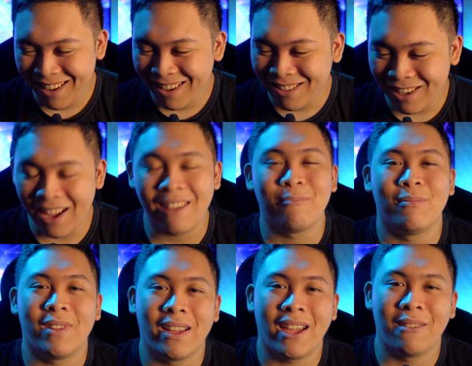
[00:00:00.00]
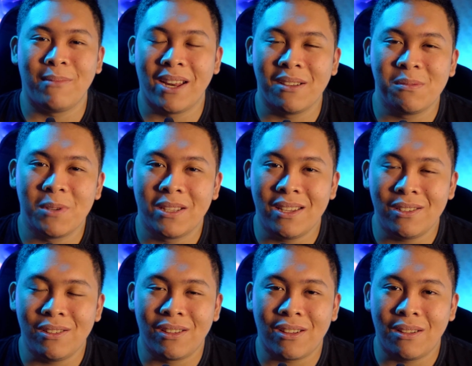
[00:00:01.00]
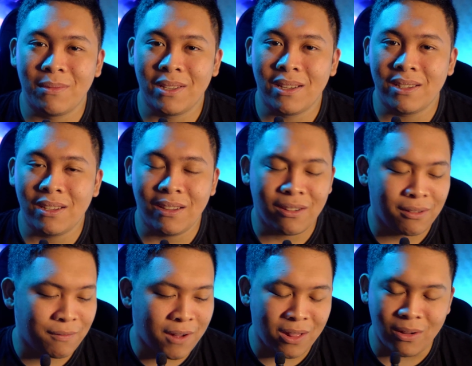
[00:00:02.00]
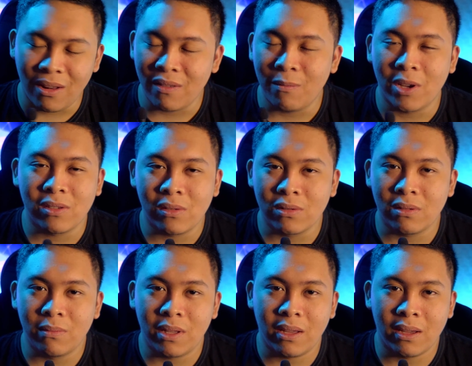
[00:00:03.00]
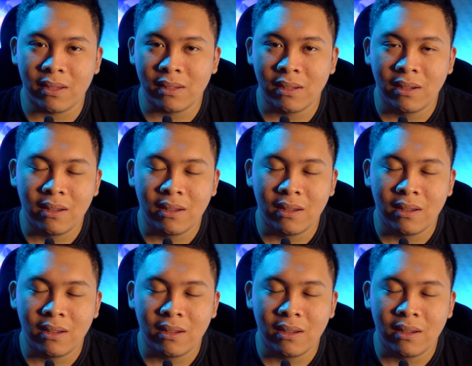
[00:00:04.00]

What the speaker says: So yeah, again, my name is Big DC. You can call me DC. You can follow all of my social medias.